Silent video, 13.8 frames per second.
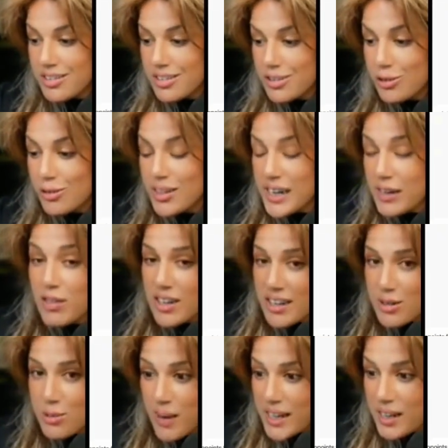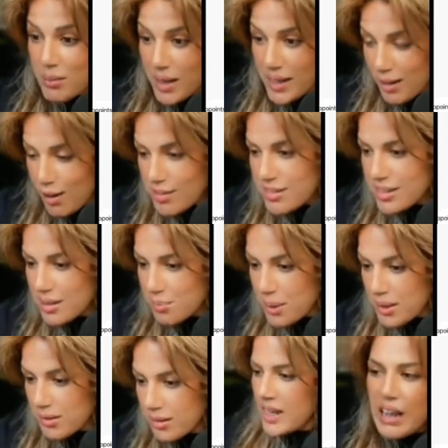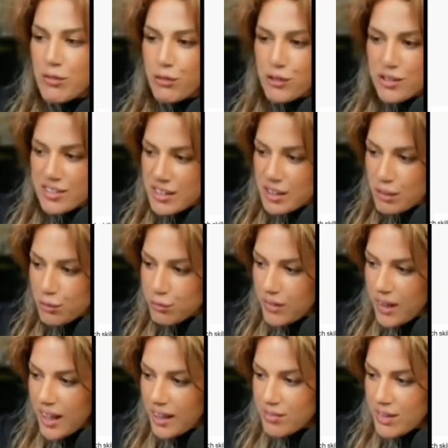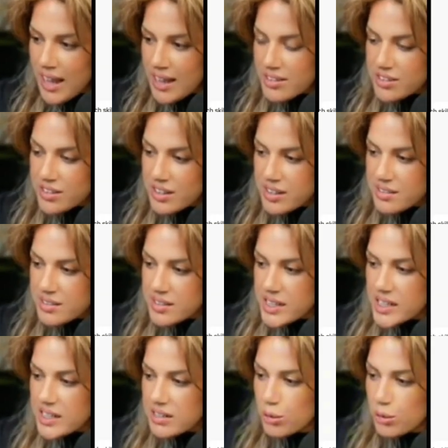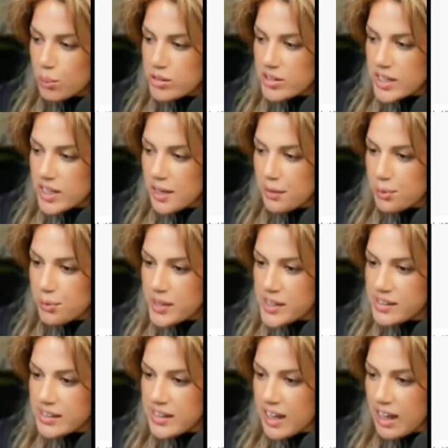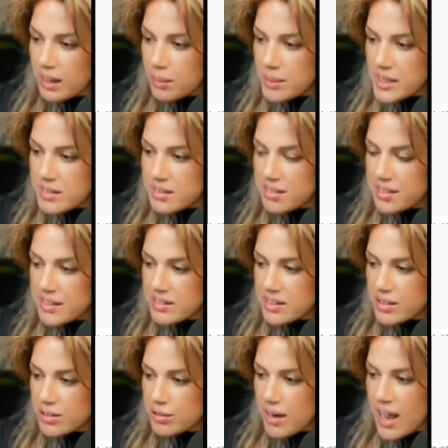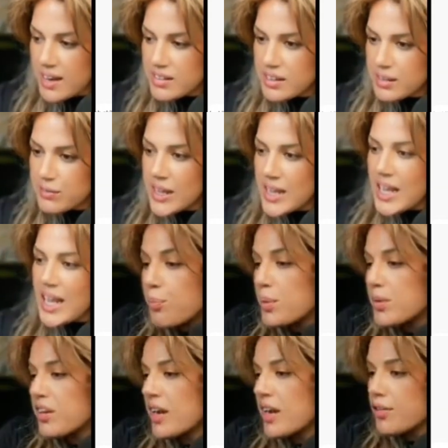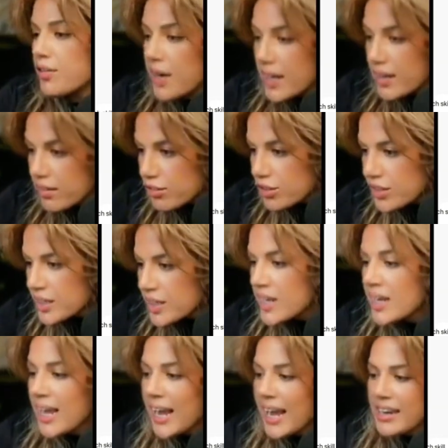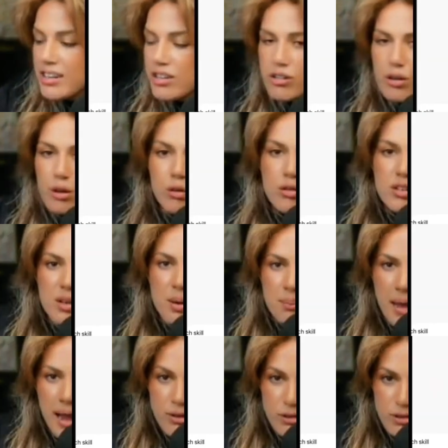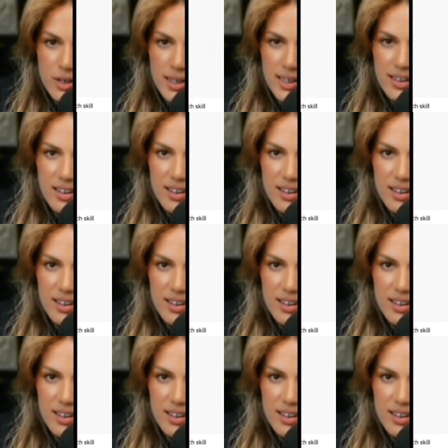So it even is making my content better. For skill 5, as you can see, it's almost like a 3D element that's interactive, protect your energy, and it shows a battery.